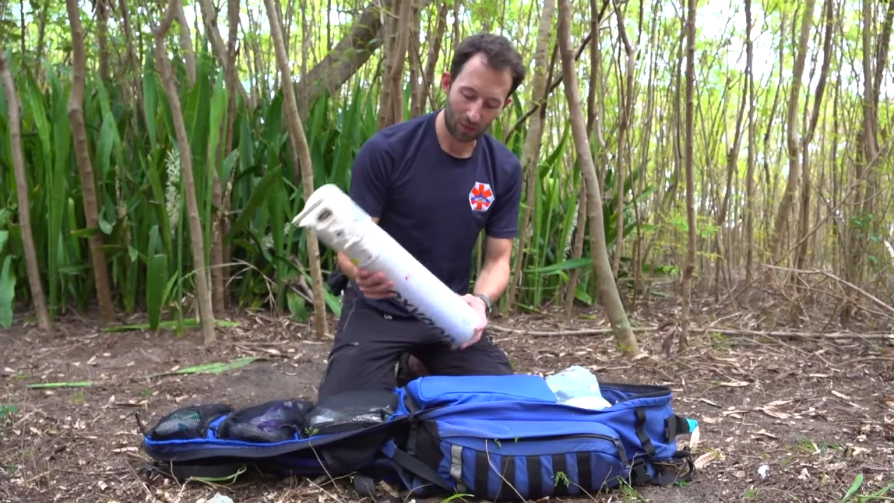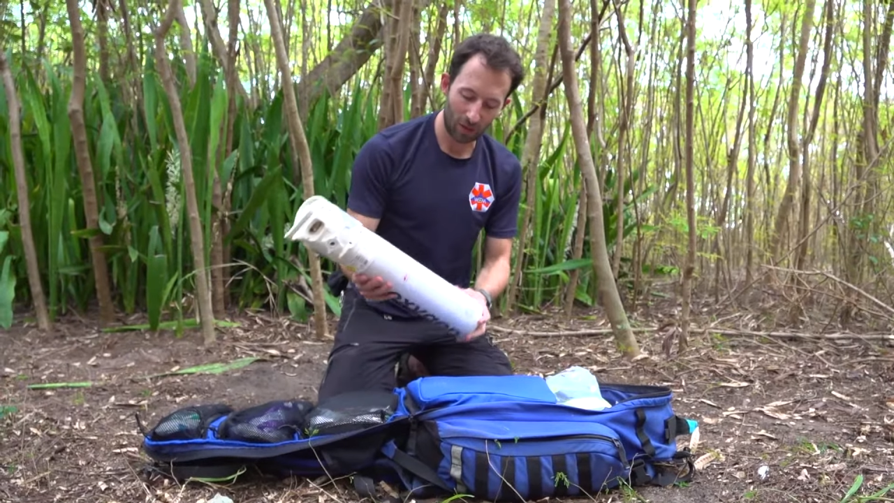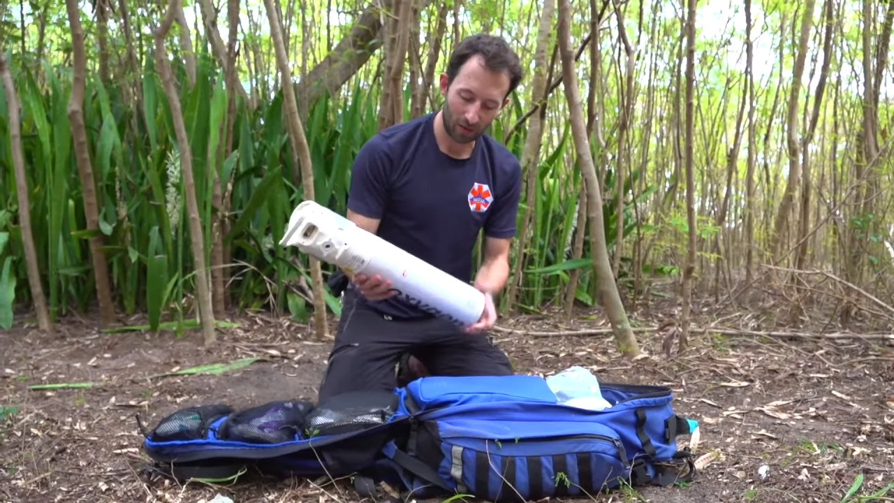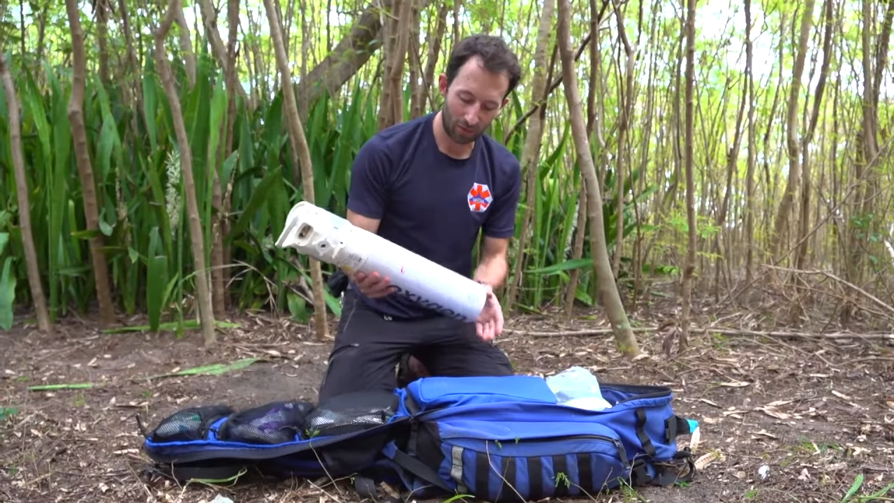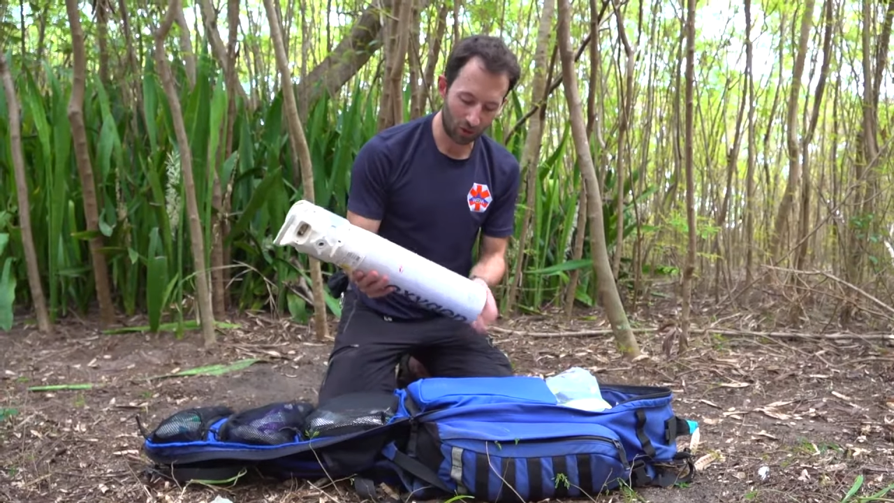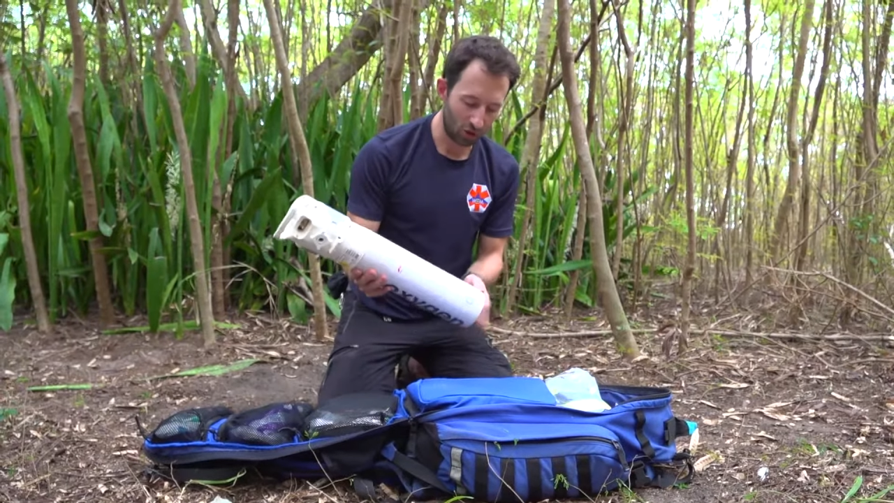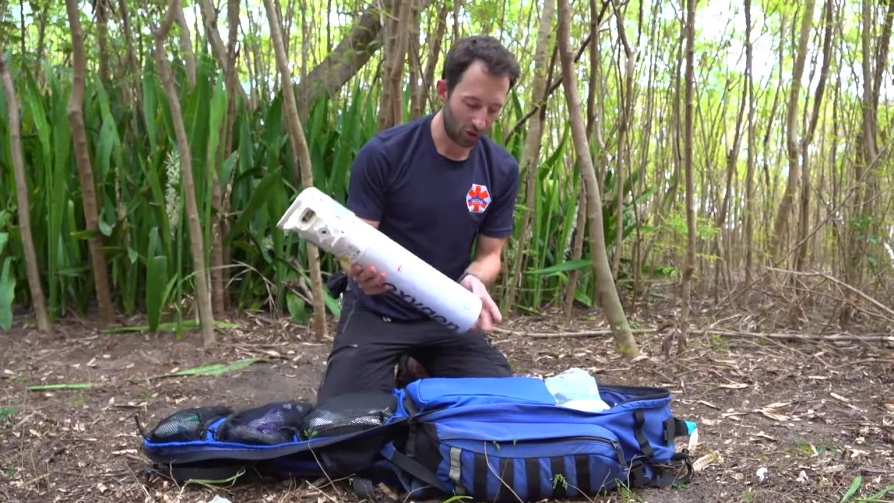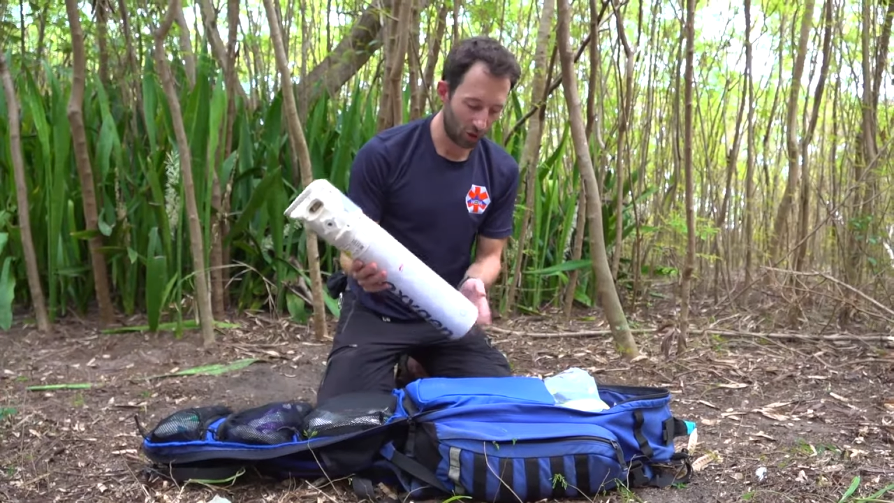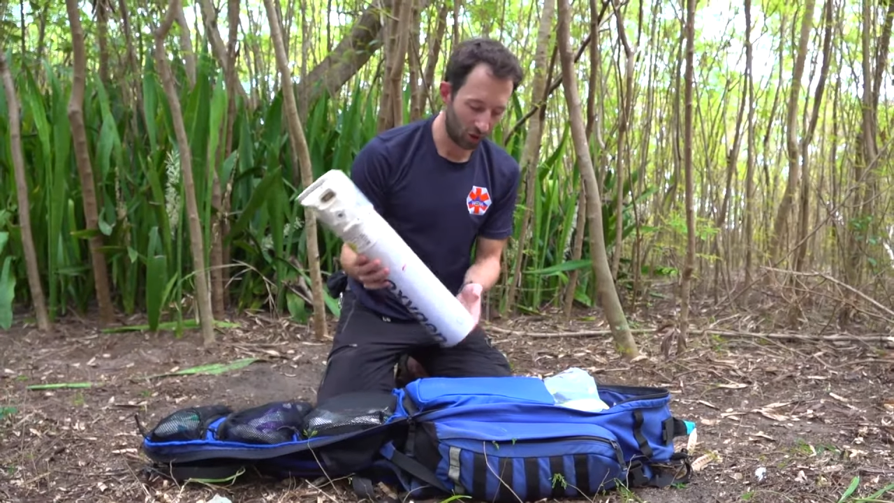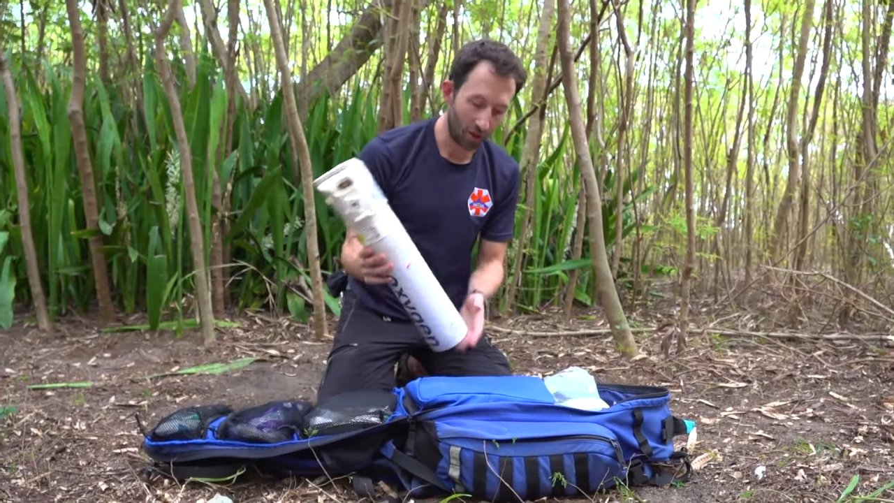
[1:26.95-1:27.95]
worth of oxygen
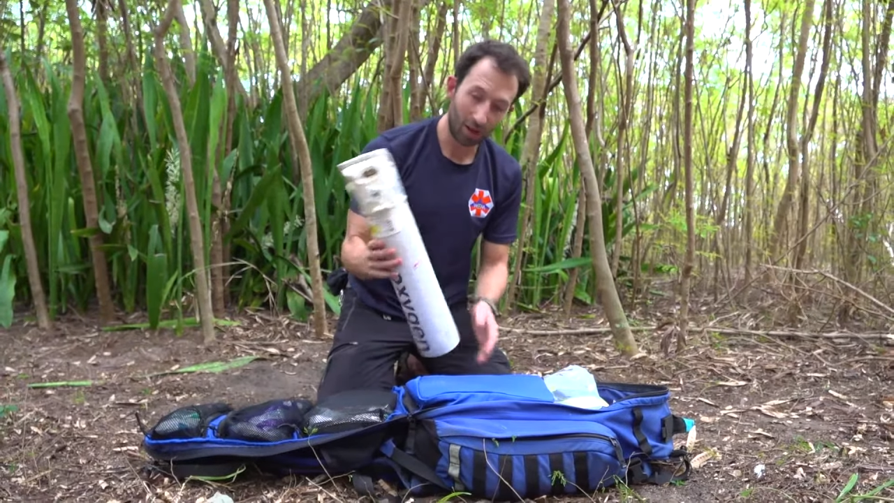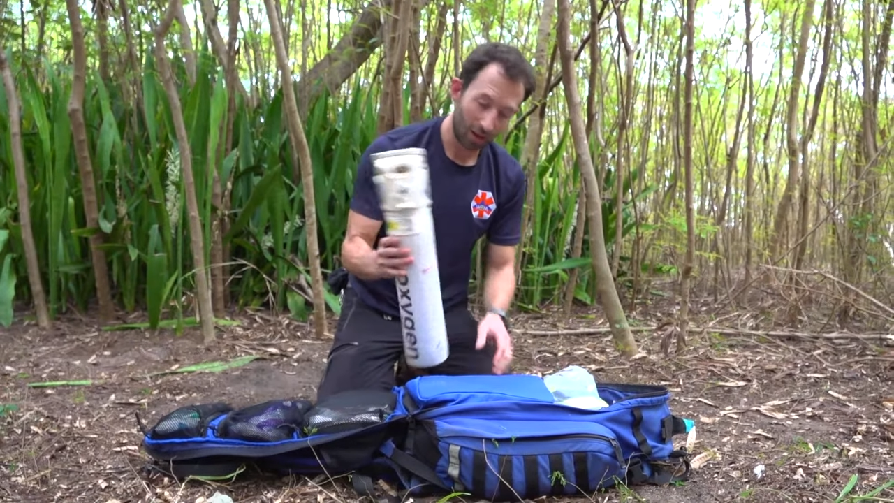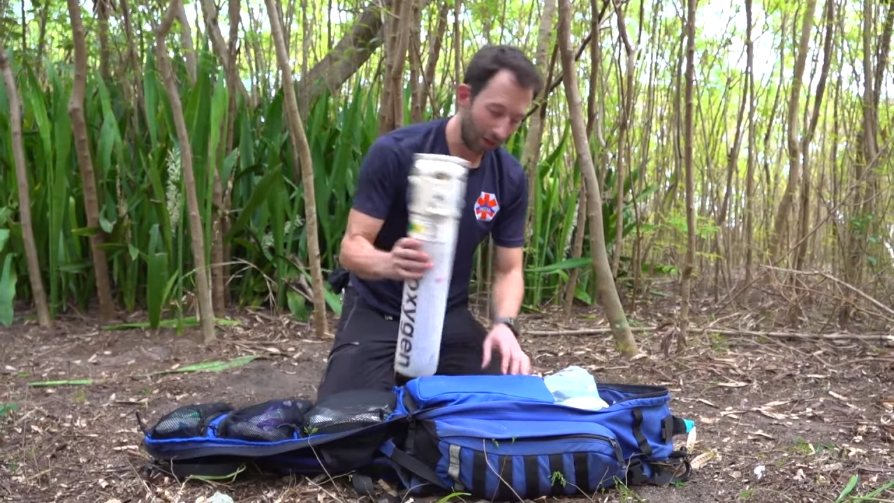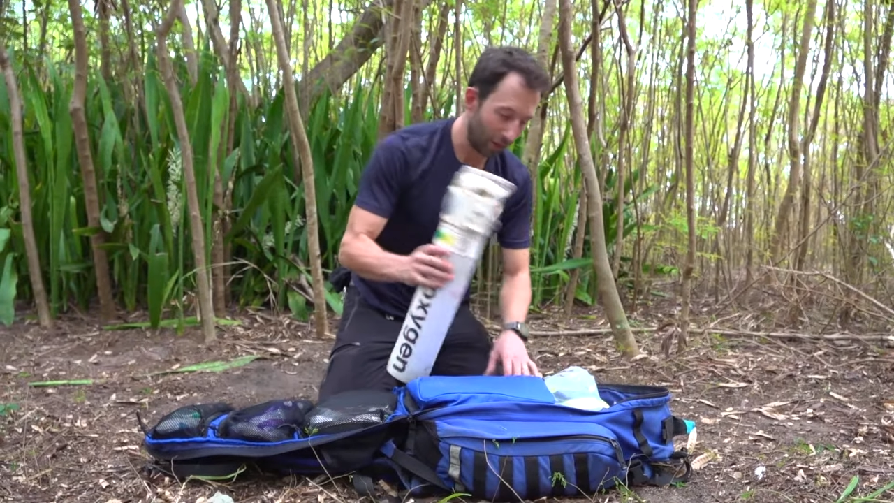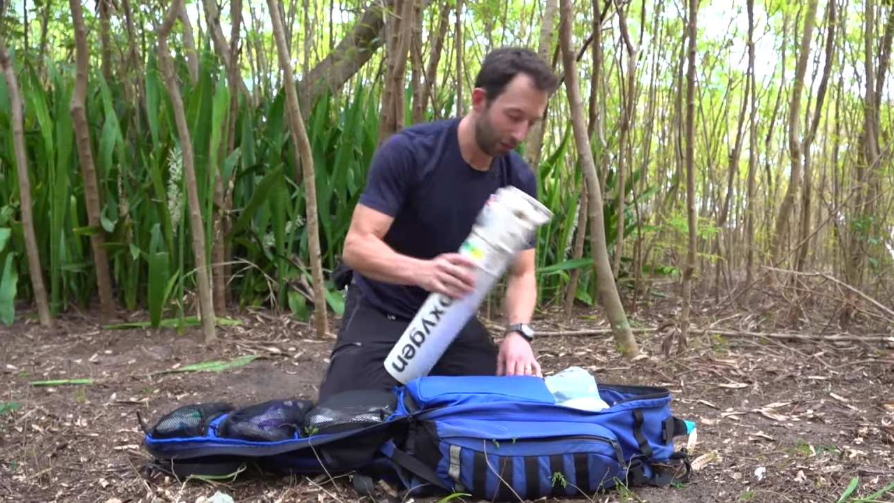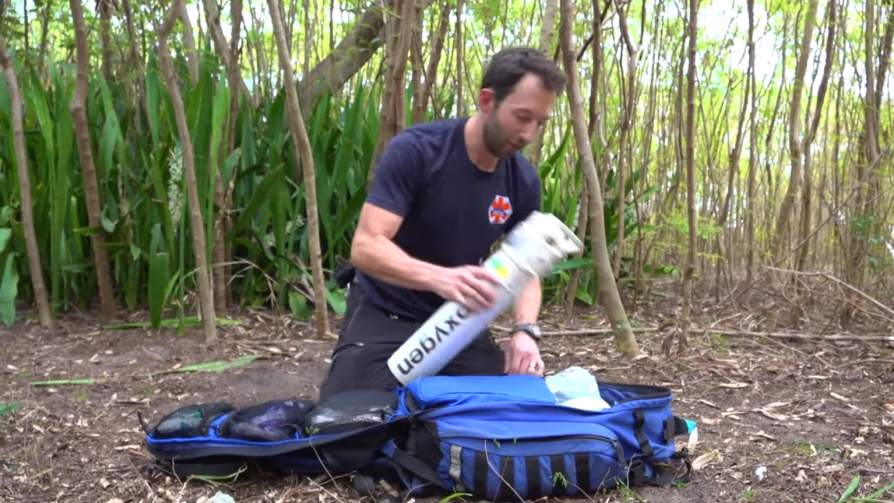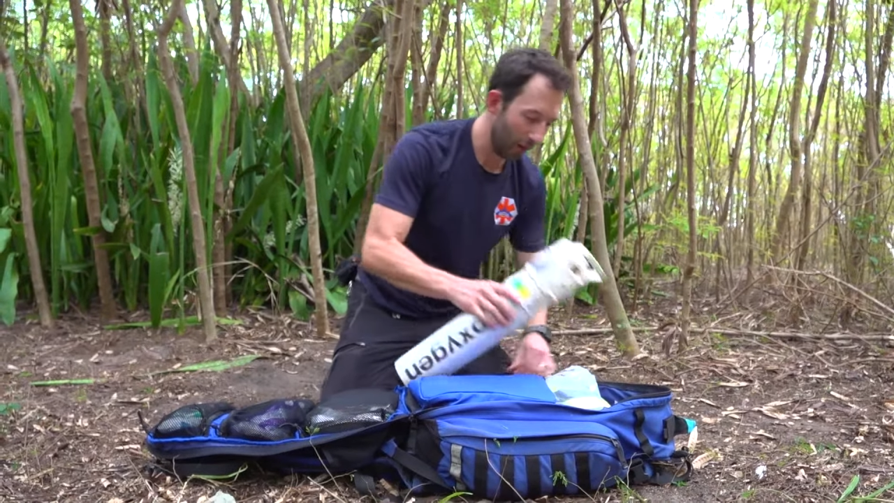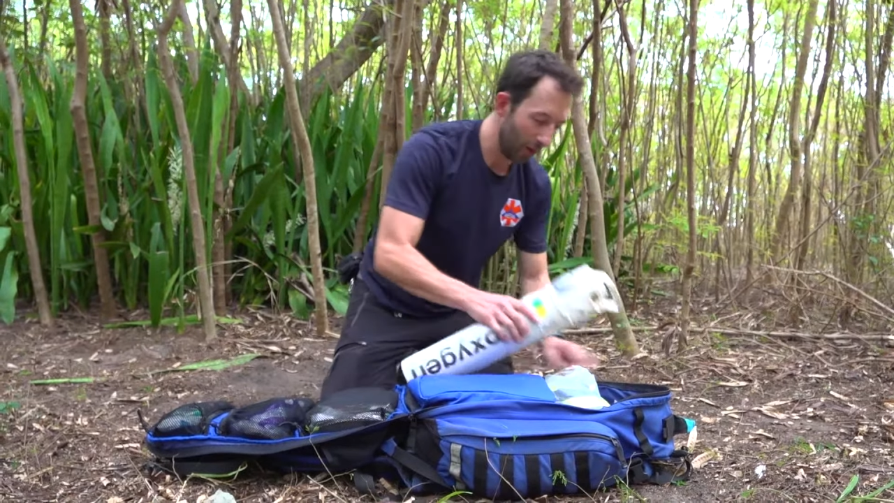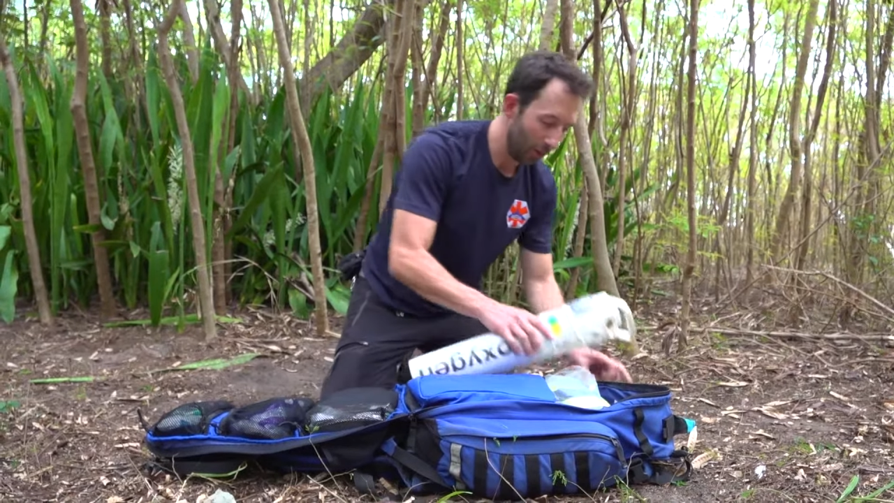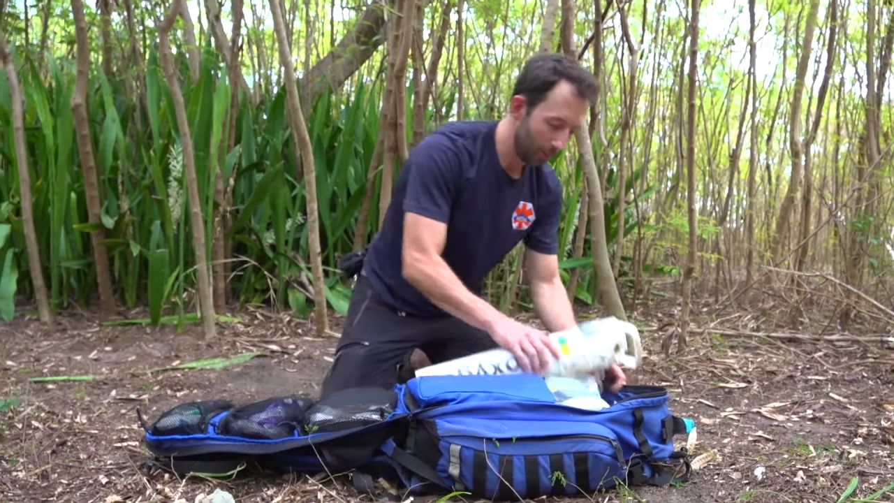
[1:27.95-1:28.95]
on high
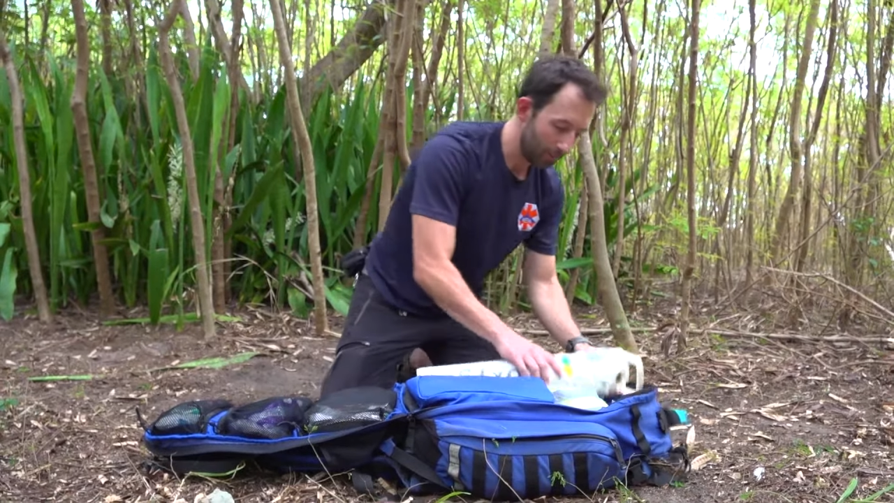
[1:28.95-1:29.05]
flow.